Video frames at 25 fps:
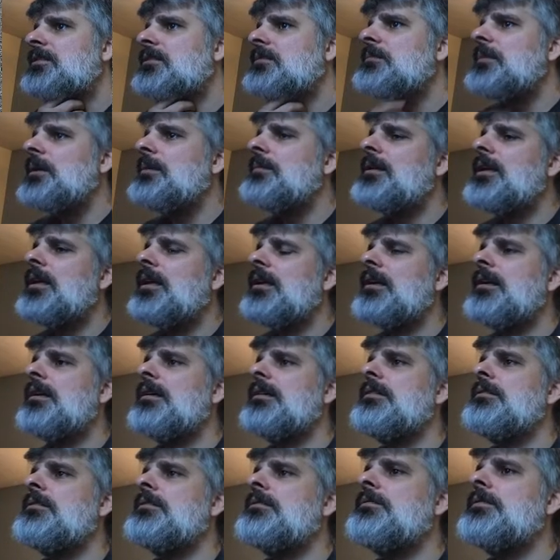So maybe that
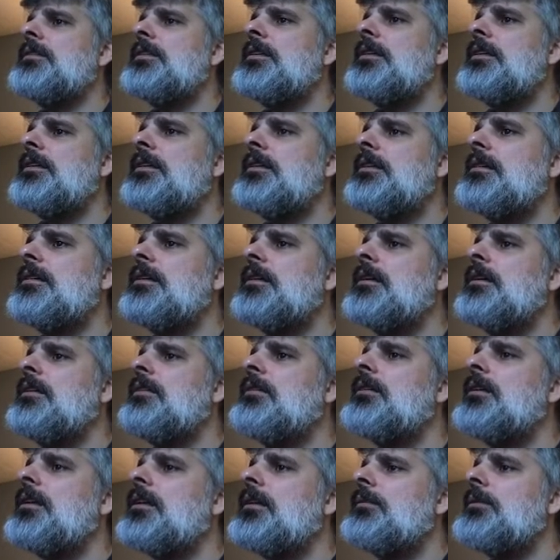argues for here.
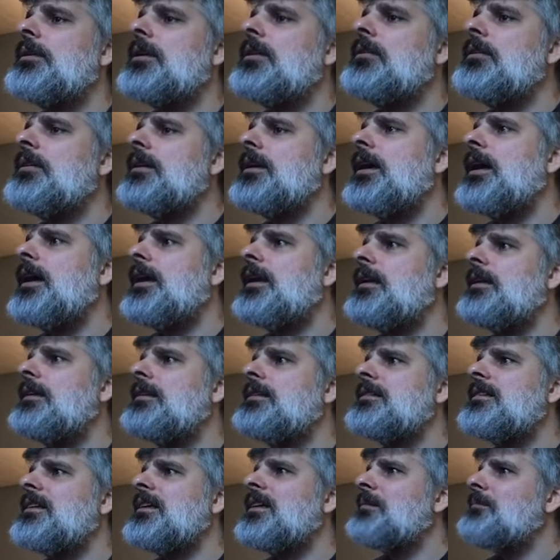Or another way to look at it
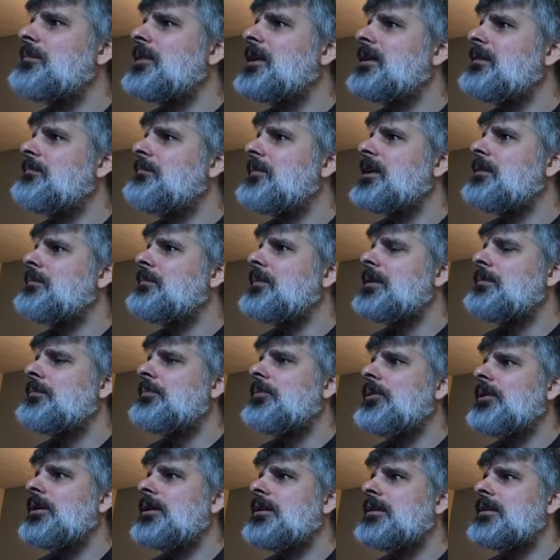is like my
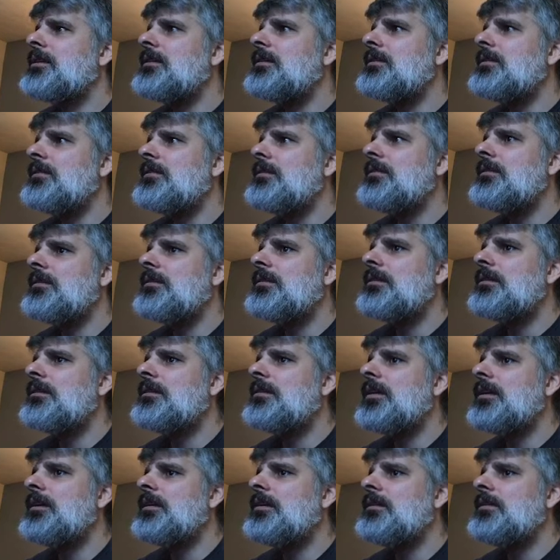midpoint's
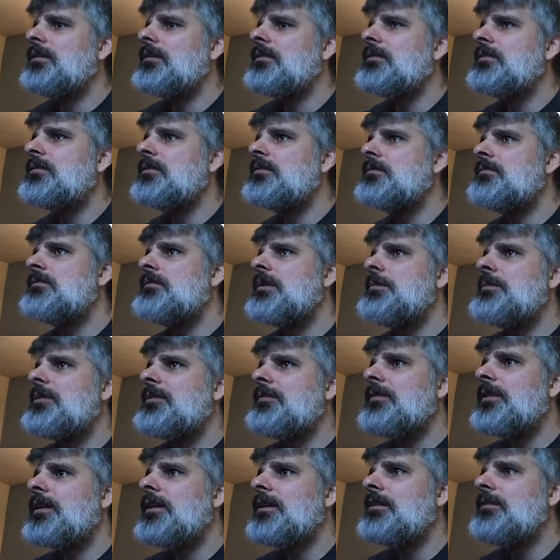is getting a little stripped
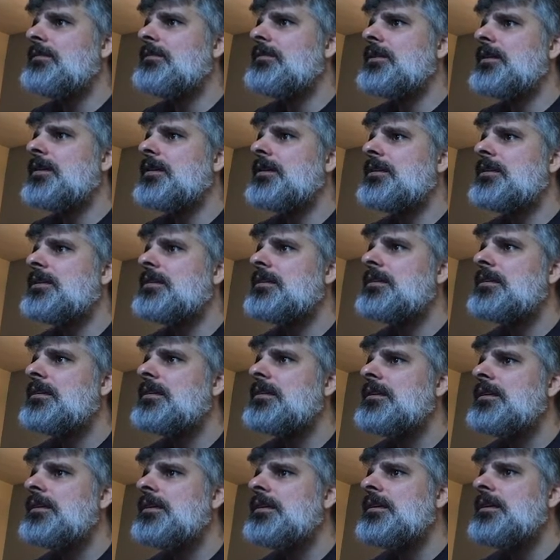if I do this.
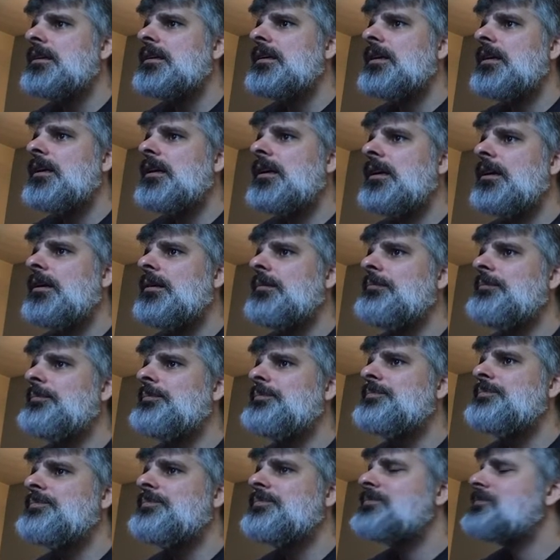
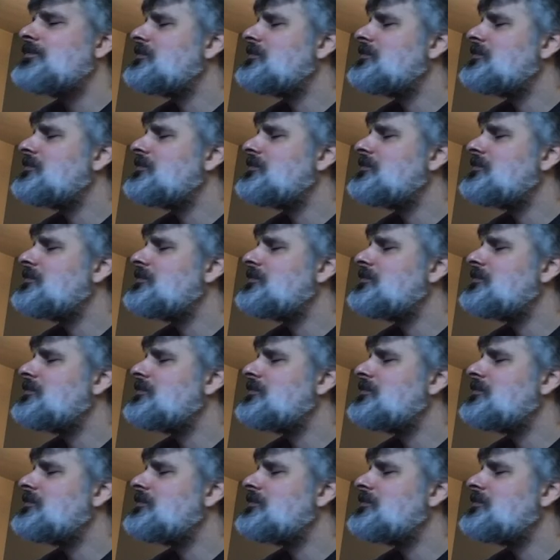So